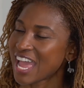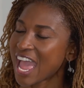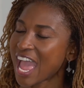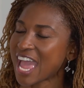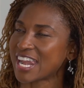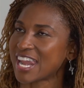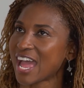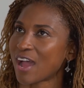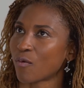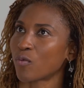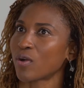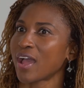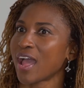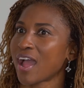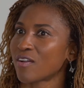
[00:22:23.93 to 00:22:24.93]
And
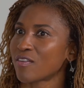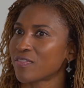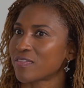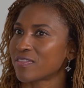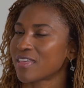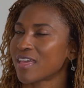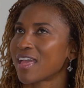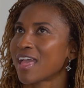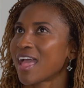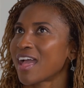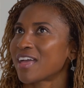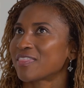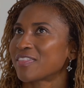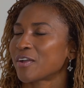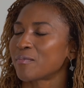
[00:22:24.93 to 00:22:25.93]

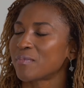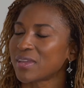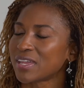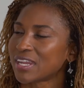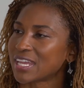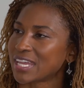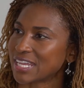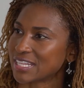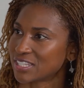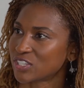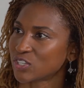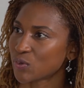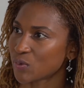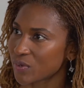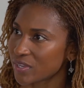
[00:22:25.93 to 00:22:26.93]
had there been an
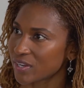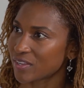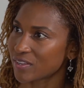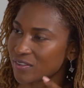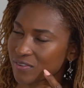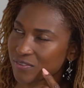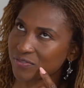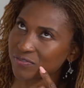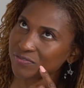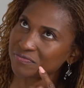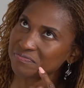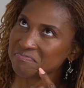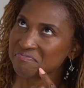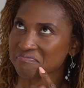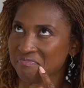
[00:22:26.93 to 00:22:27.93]
intuitive,
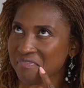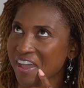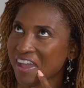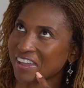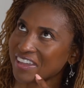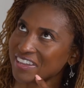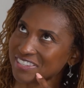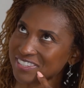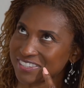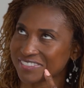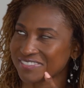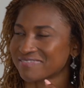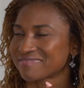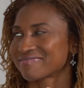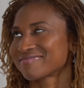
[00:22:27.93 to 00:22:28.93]
I guess,
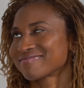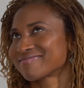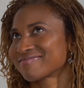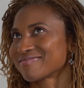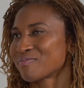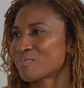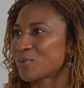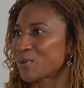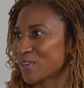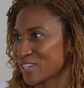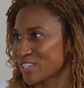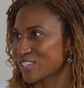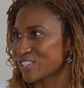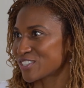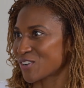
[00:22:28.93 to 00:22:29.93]

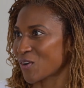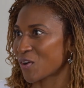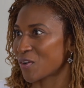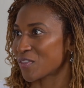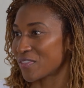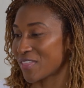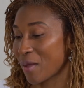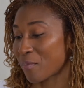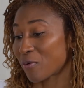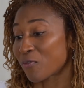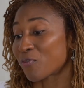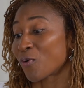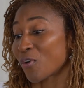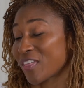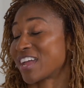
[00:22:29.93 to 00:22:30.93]
push, or that
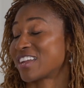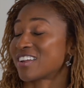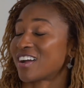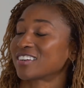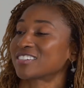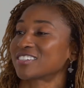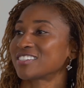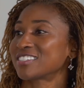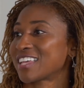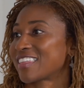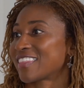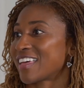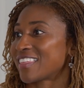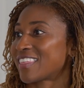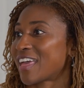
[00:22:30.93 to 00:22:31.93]
before that doctor
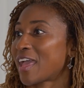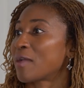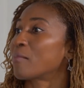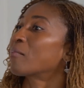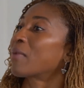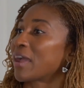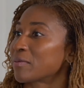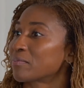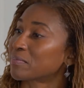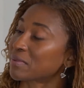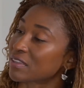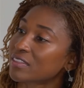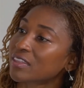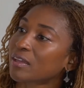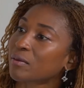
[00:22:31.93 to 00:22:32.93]
said that it might
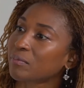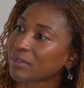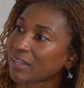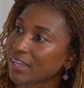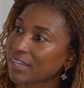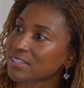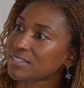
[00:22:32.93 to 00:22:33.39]
be the implant?